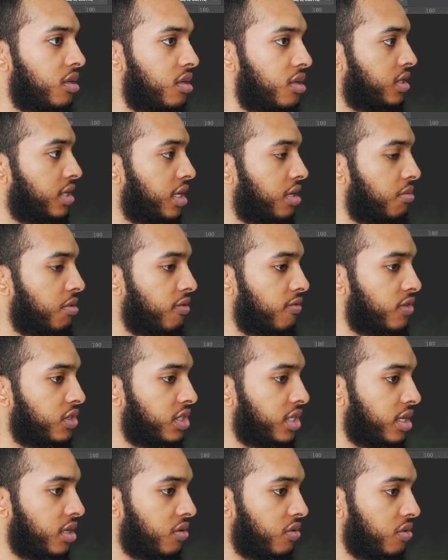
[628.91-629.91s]
I need to add a bit of a
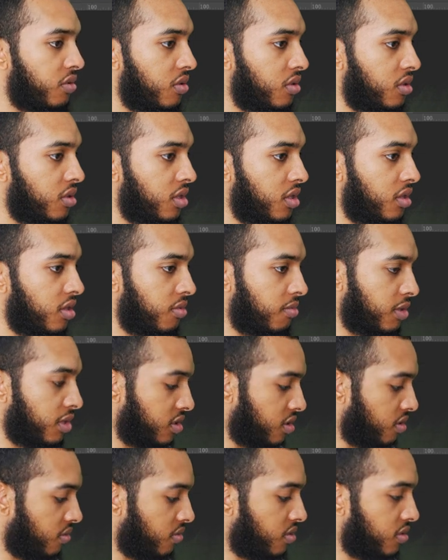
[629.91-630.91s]
shadow underneath the
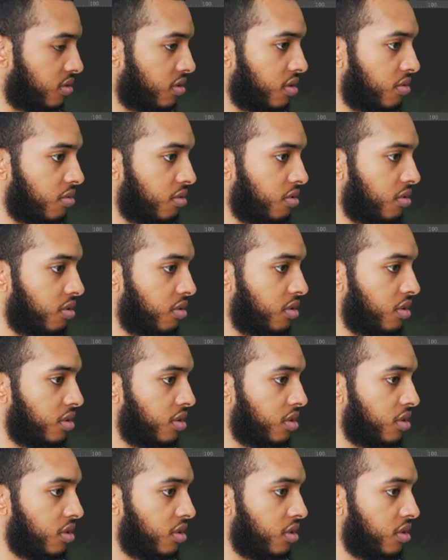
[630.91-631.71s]
bust up, so I'm gonna